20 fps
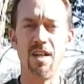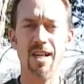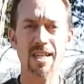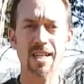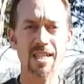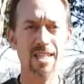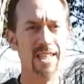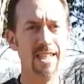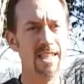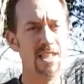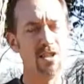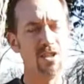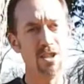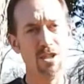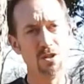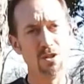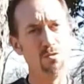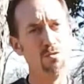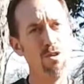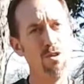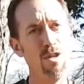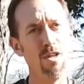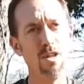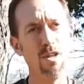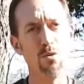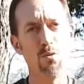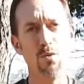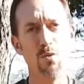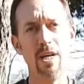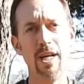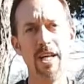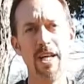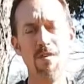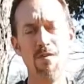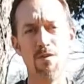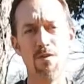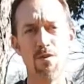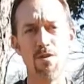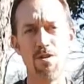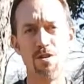like I said, it's a really good way
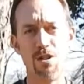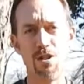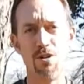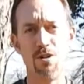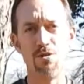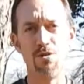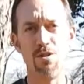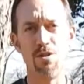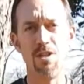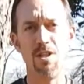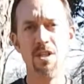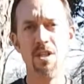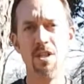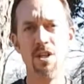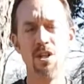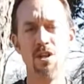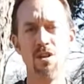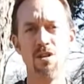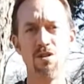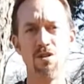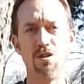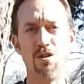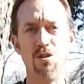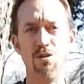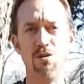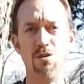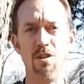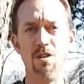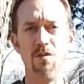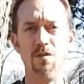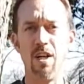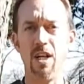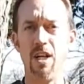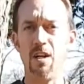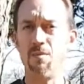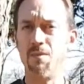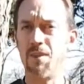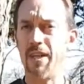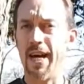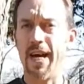for children to
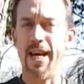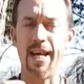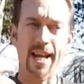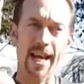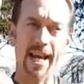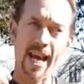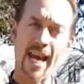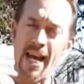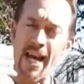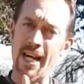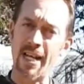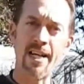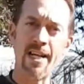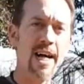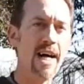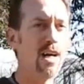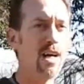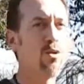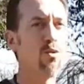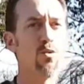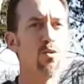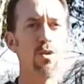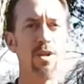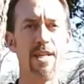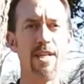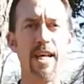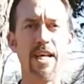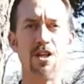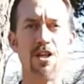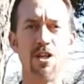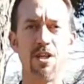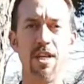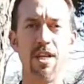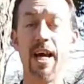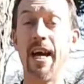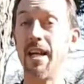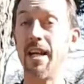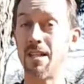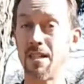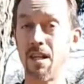develop that hand-eye coordination,
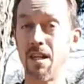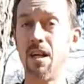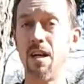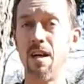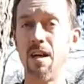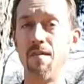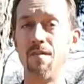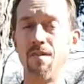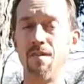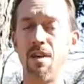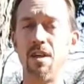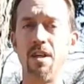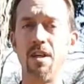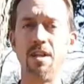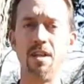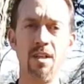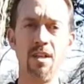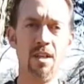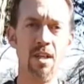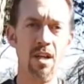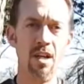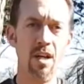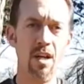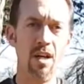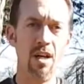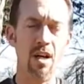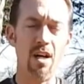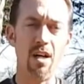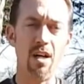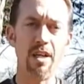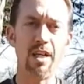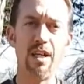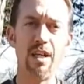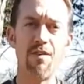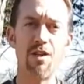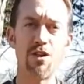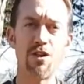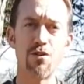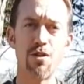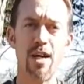and it's a lot of fun.
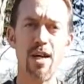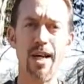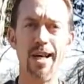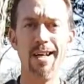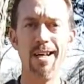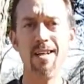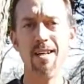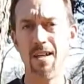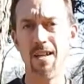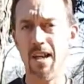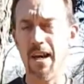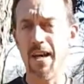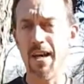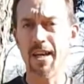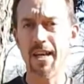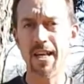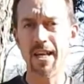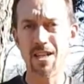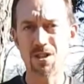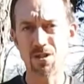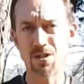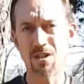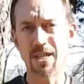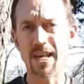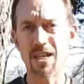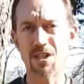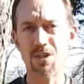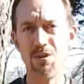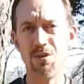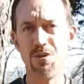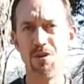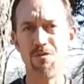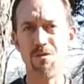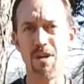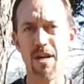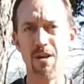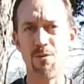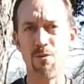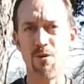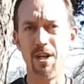Give it a try. A lot of kids will take to it
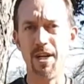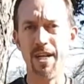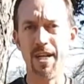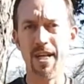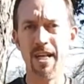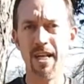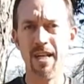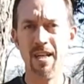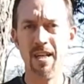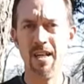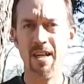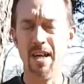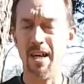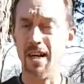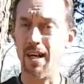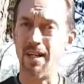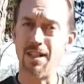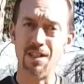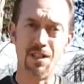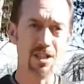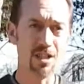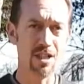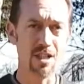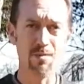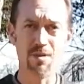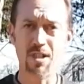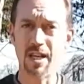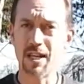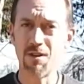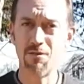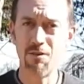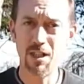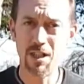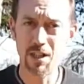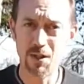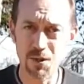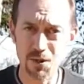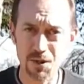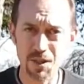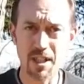right away. It just seems like a
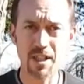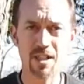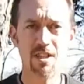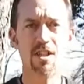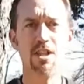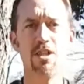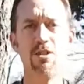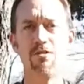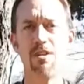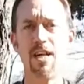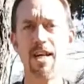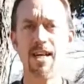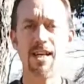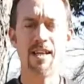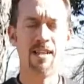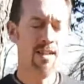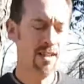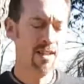really cool thing to do, right?